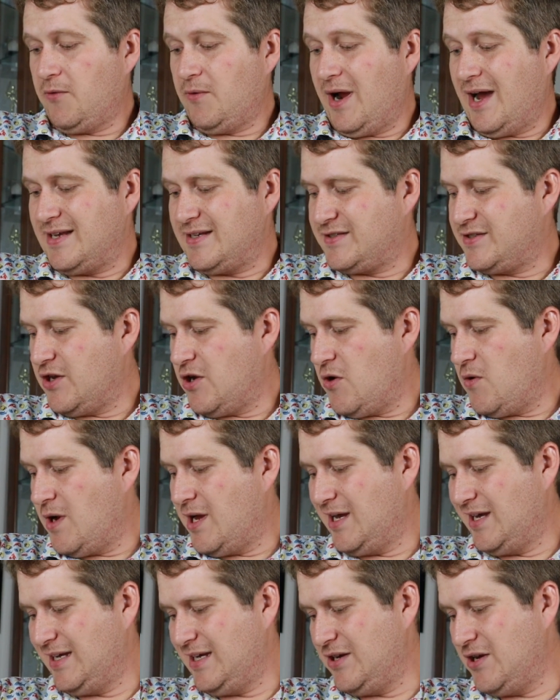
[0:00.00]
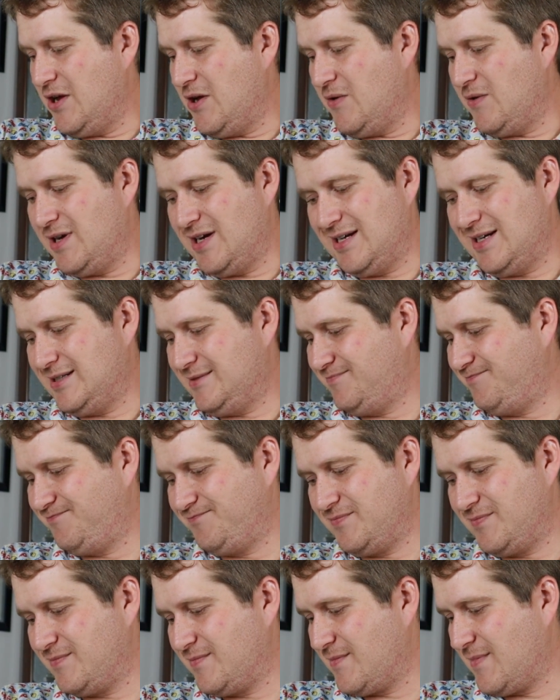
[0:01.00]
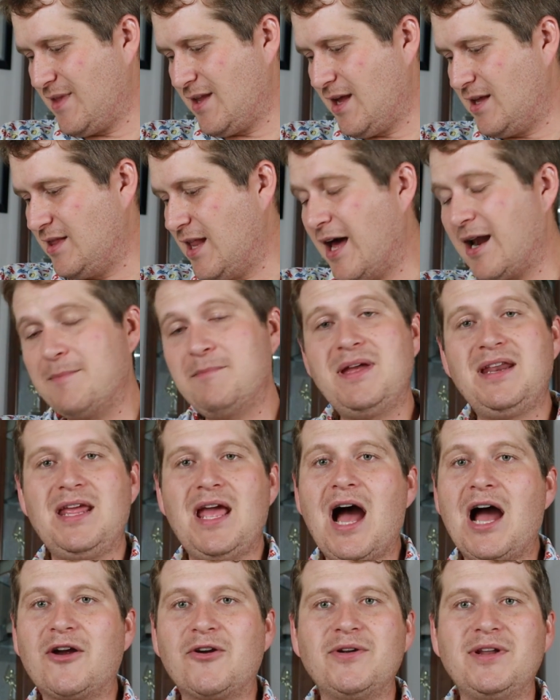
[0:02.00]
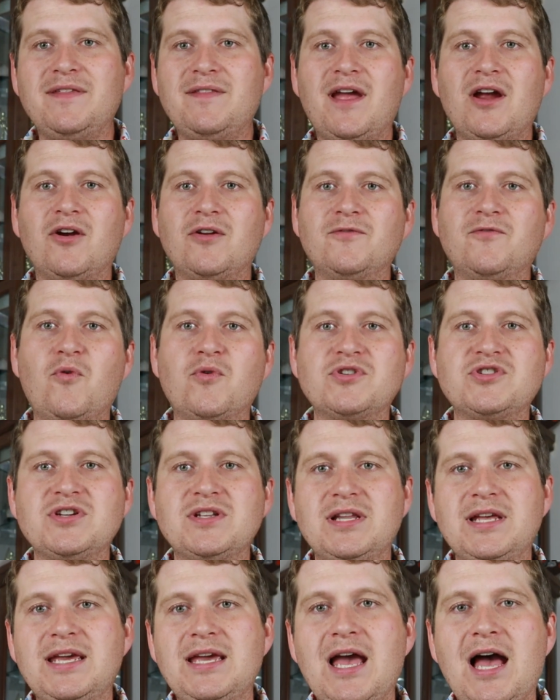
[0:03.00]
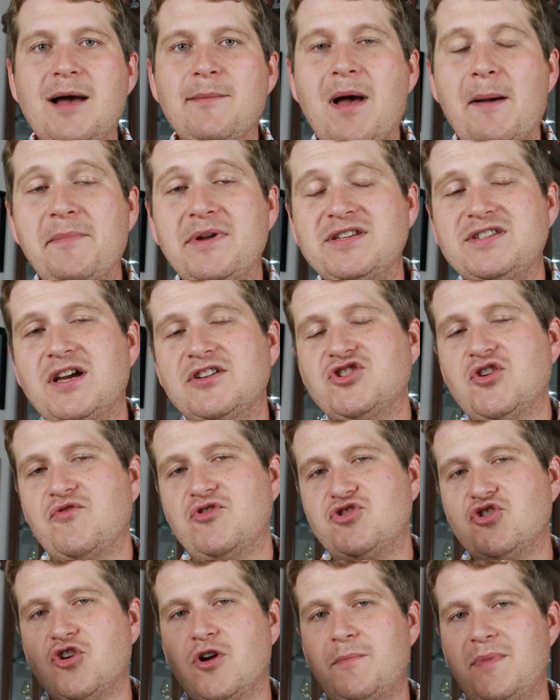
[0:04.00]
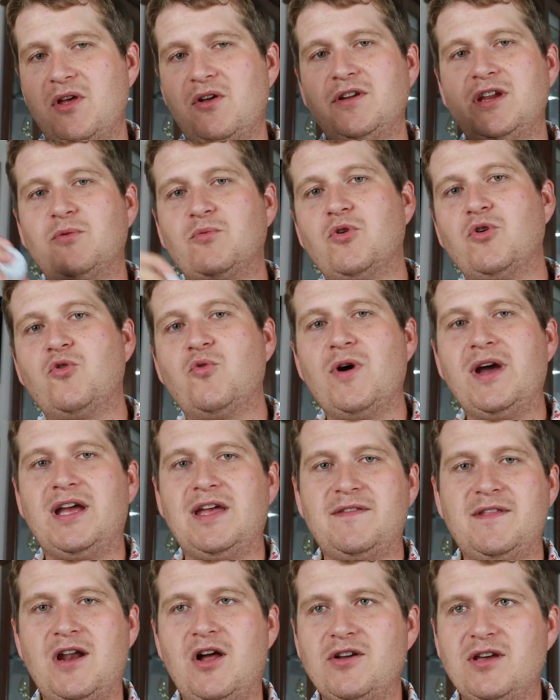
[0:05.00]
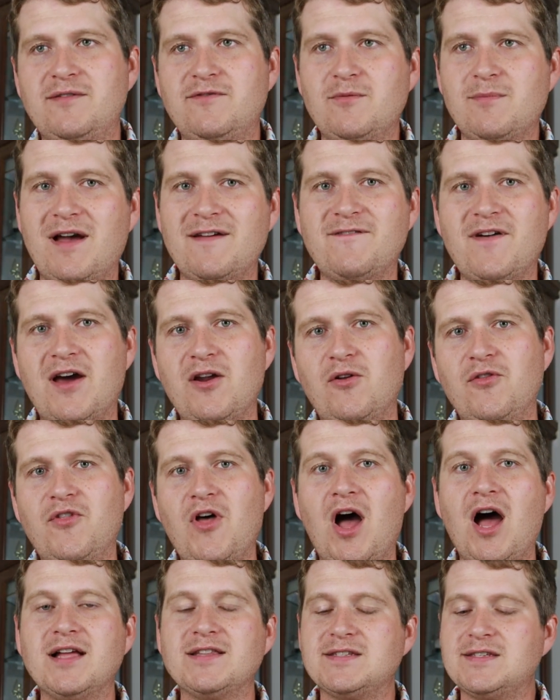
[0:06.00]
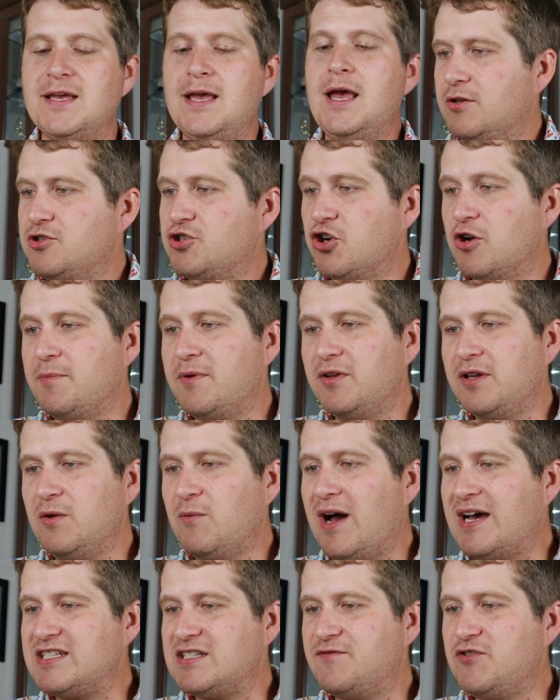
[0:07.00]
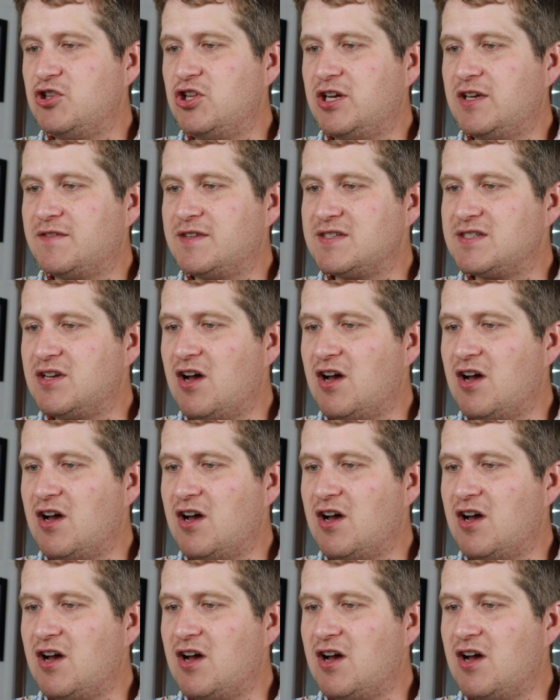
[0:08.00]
right, so, you know, a lot of mediocrity there, unfortunately. I'm going to touch on the durability real quick, and then I'll give you my final thoughts. Durability-wise, if you look at this